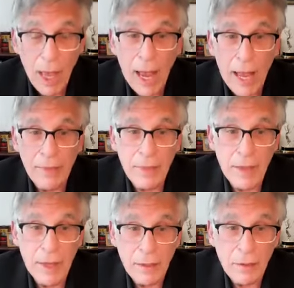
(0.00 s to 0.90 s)
And
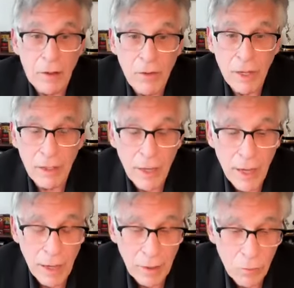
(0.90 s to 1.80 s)
in, in
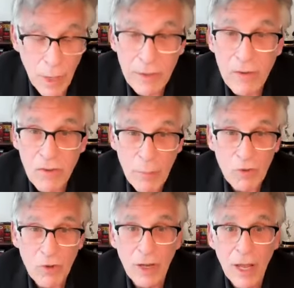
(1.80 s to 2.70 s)
uh, Red
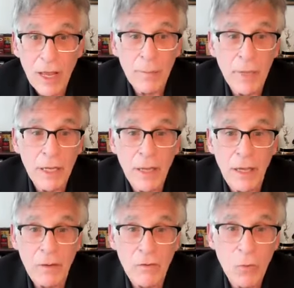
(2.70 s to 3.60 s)
Deception, it
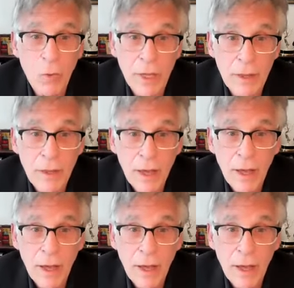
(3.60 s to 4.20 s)
begins with,